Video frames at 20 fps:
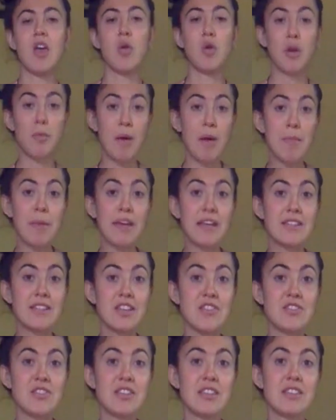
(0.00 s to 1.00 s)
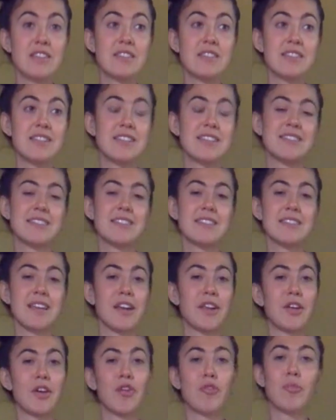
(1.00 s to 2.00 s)
one of my big intentions is
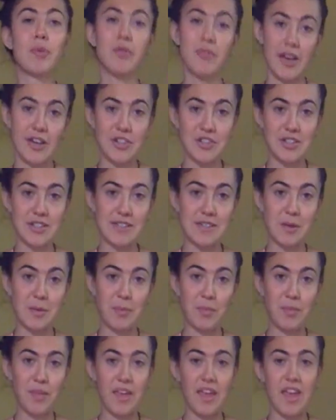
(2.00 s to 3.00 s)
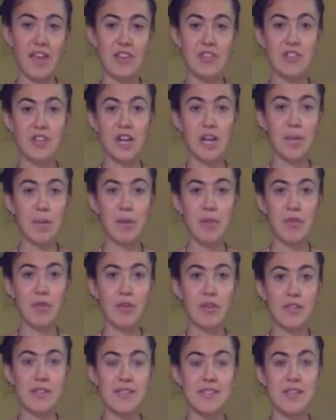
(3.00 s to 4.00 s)
letting go of perfectionism and sharing my
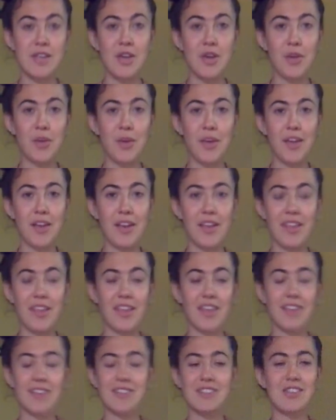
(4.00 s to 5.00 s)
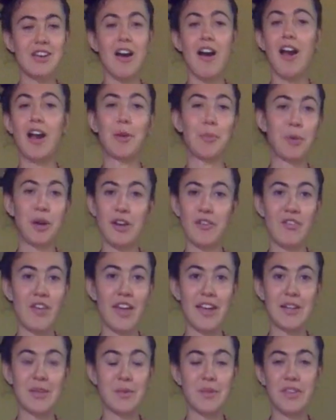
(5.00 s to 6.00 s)
voice when things aren't
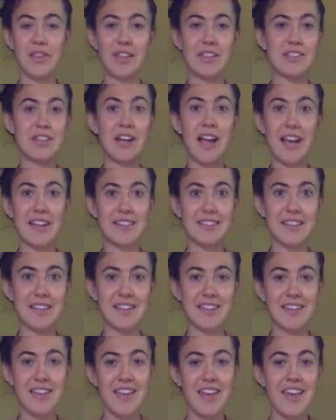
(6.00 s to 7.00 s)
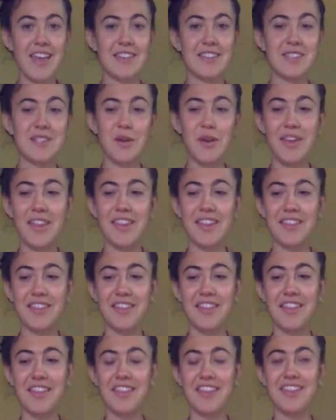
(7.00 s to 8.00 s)
perfect, when things are hectic. And so I think
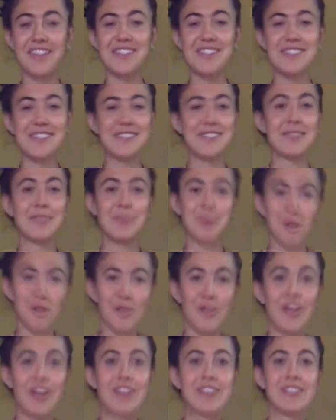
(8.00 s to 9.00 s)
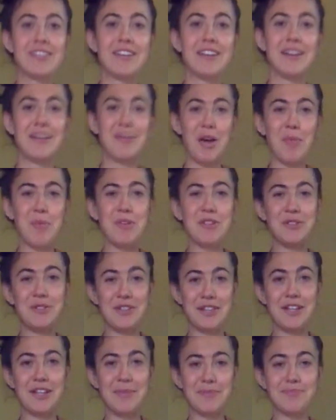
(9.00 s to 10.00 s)
that this is a perfect
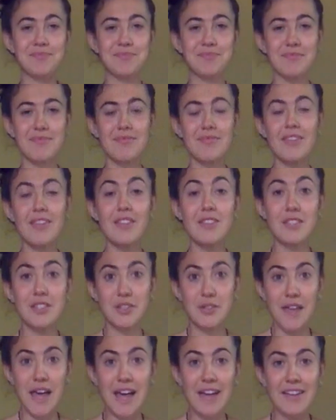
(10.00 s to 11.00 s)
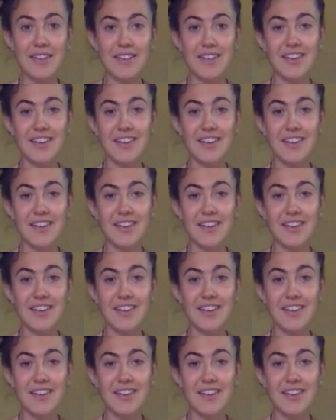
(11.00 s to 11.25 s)
opportunity to do that.